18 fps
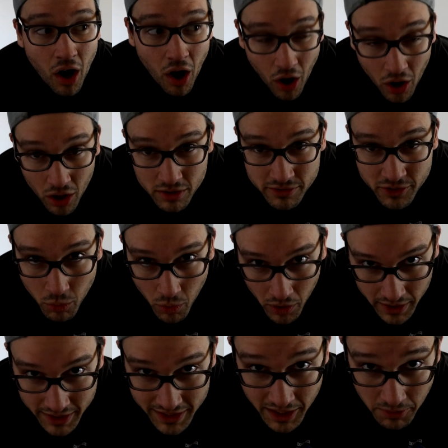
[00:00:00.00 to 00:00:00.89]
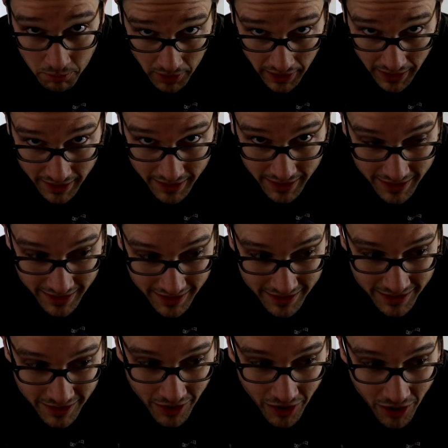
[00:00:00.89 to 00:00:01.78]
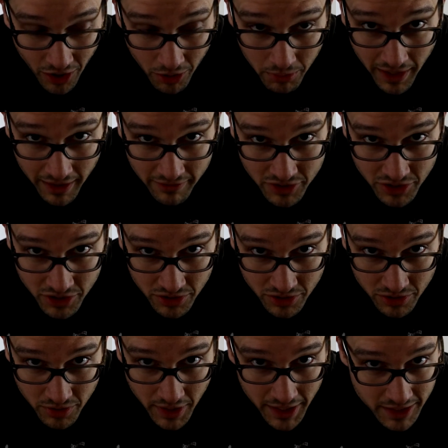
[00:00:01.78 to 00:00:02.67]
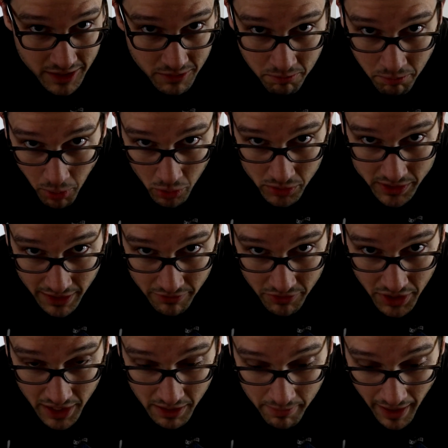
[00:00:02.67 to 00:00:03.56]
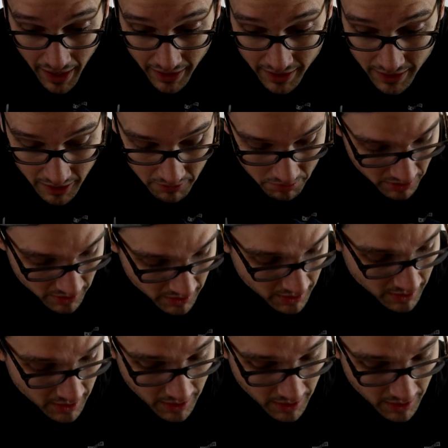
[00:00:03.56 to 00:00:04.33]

all of the work is complete. All we have to do is bolt everything back up,